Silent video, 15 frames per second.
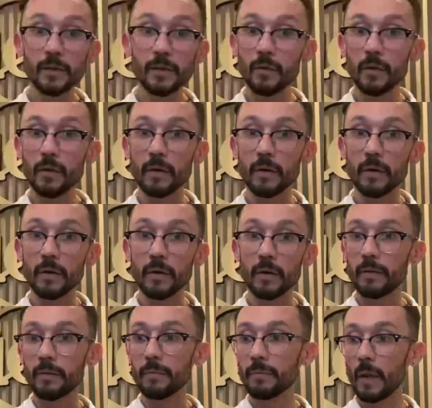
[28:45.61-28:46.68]

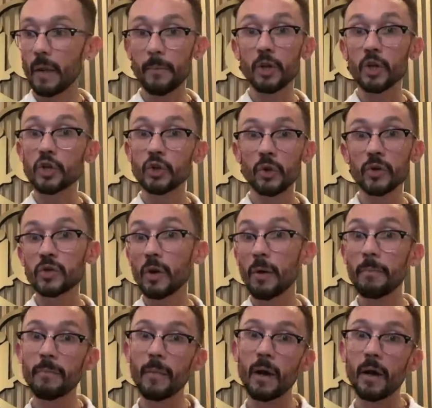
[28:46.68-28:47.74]
And I'm gonna show you
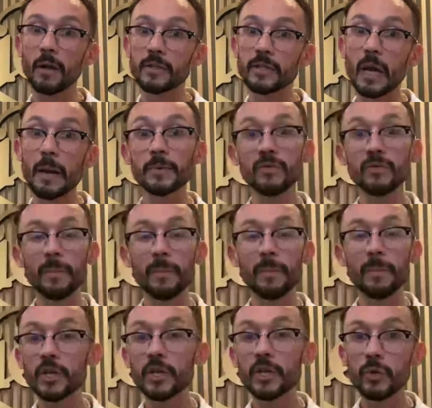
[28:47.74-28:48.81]
some types of
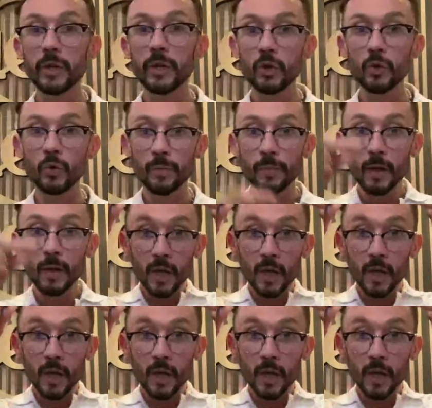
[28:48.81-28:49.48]
application you can do.